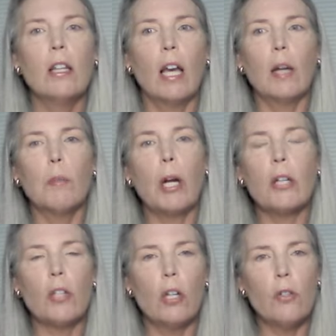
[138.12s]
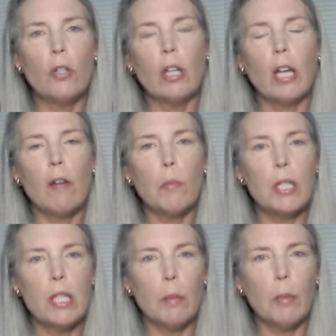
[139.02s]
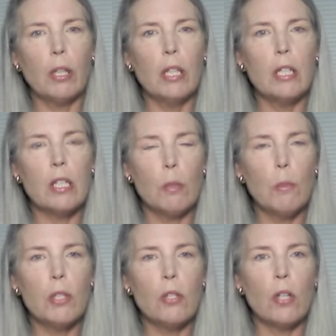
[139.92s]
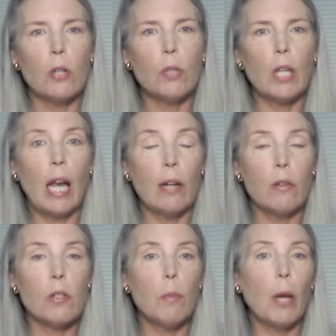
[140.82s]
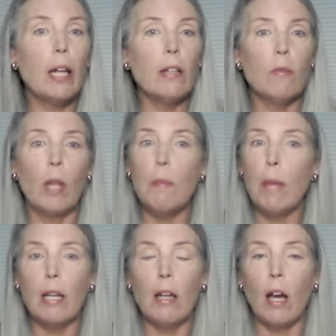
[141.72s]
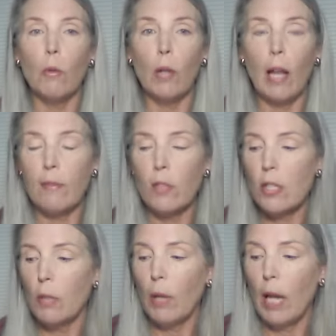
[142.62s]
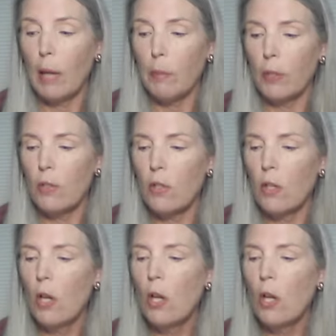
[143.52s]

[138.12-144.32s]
the prosecution, the government typically dismisses those counts, but they may not. We'll have to see what happens.